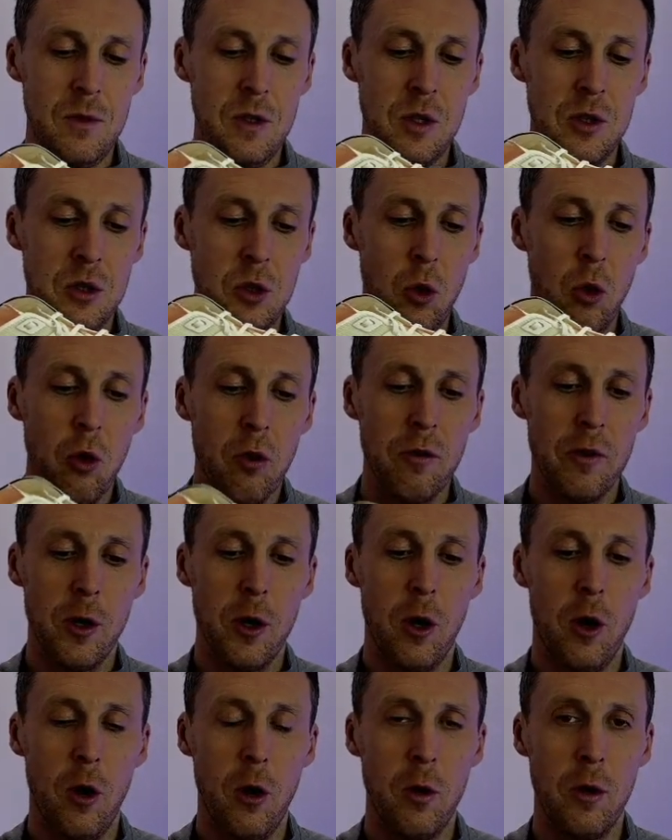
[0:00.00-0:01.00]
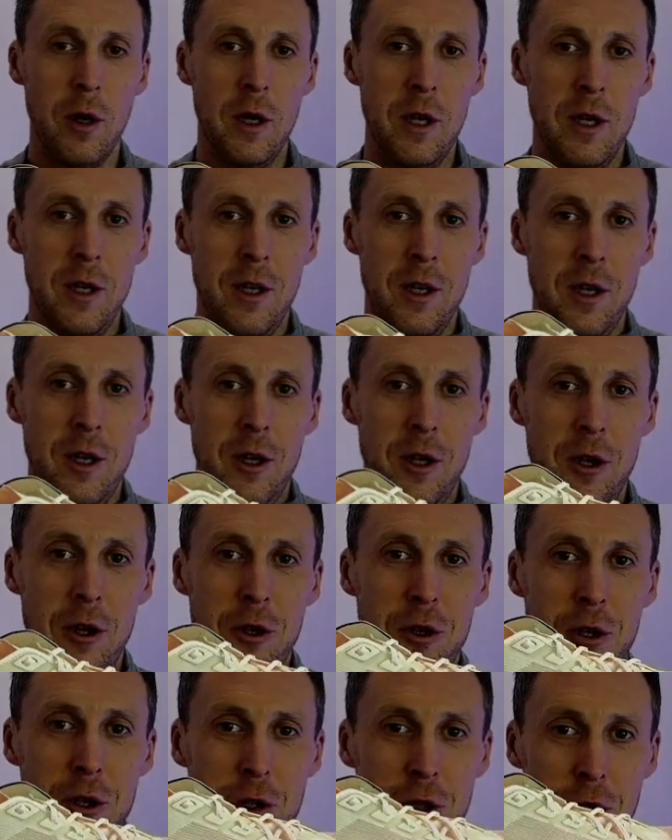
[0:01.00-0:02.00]
So overall,
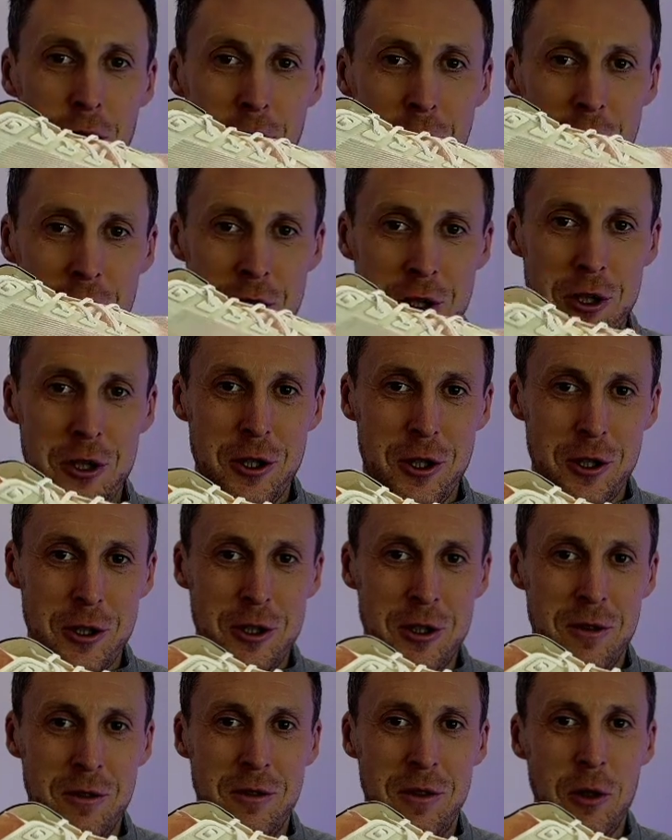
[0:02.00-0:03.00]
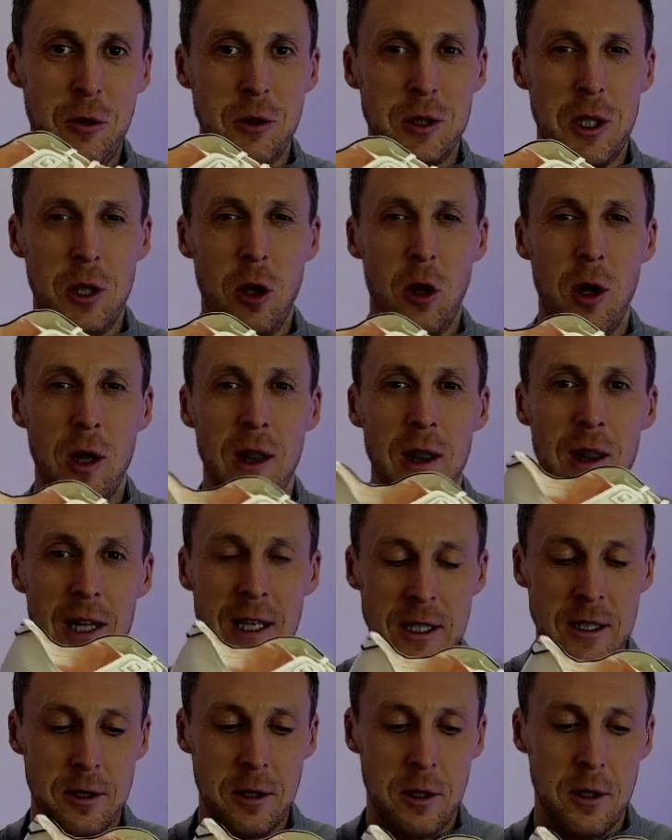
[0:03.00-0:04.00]
the new construction feels a lot
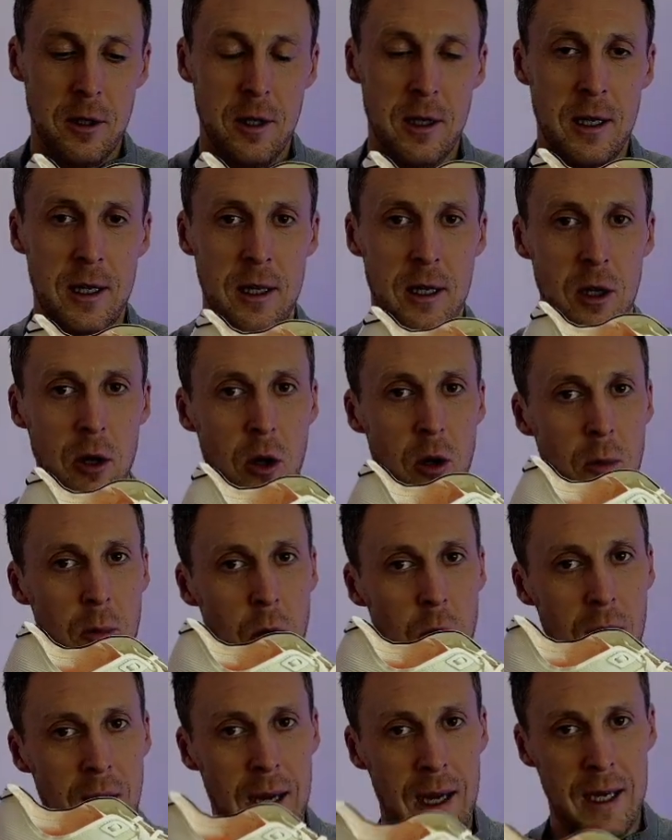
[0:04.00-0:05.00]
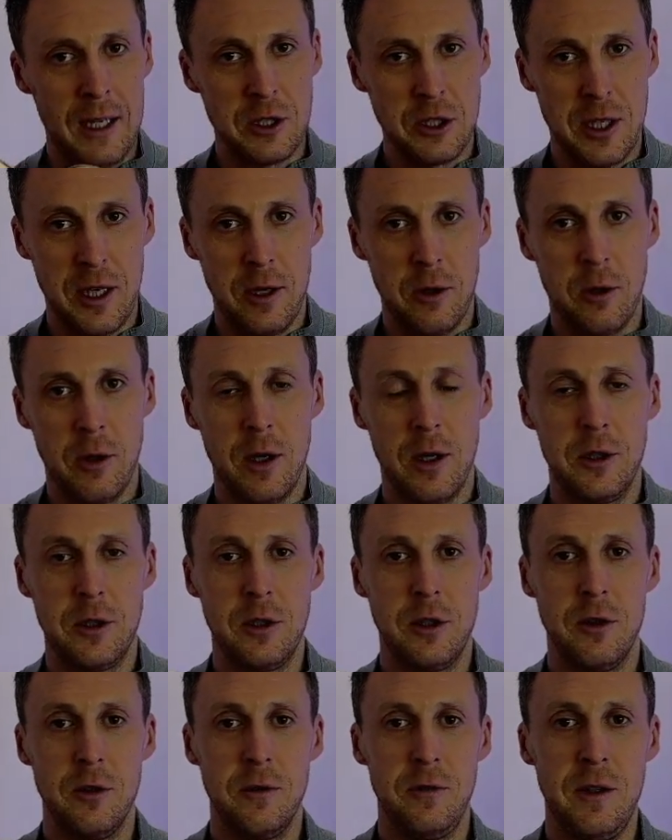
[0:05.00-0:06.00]
lighter and a lot more agile under
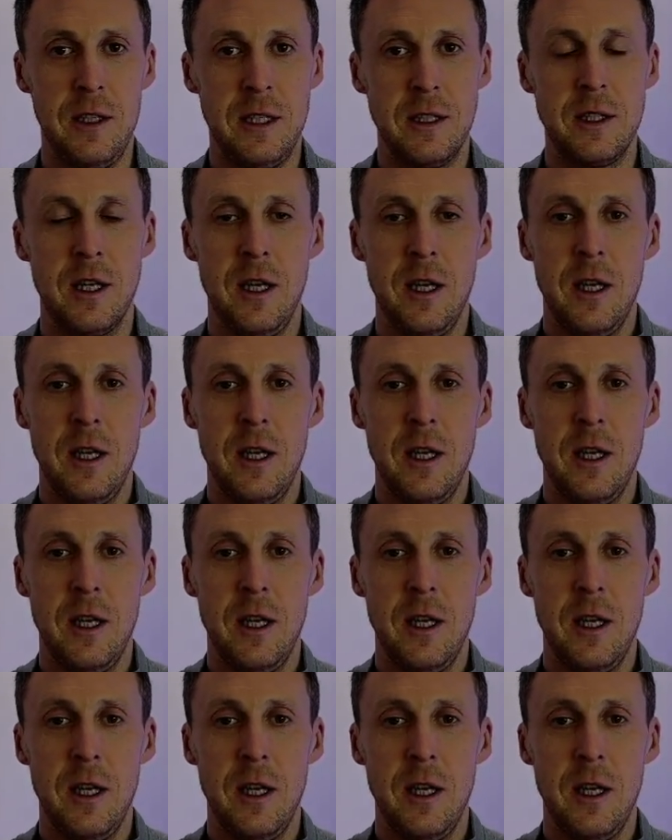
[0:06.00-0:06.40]
your feet,